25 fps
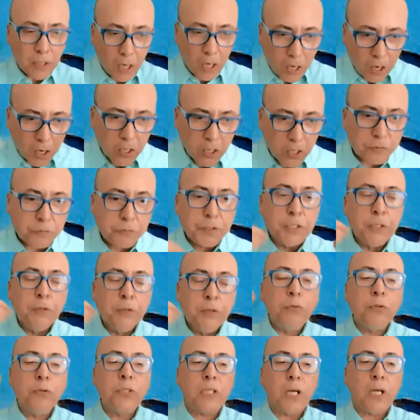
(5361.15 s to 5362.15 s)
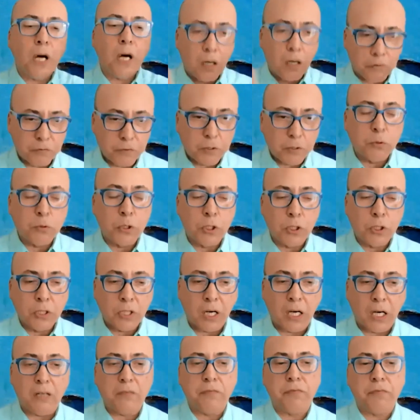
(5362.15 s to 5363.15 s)
our views of good
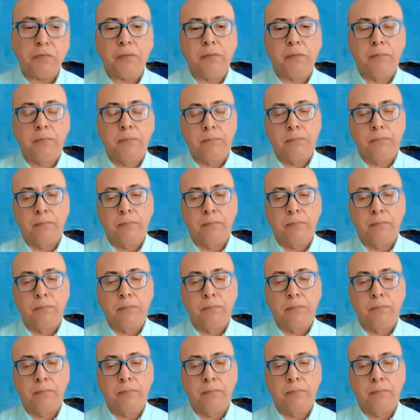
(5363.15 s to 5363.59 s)
life.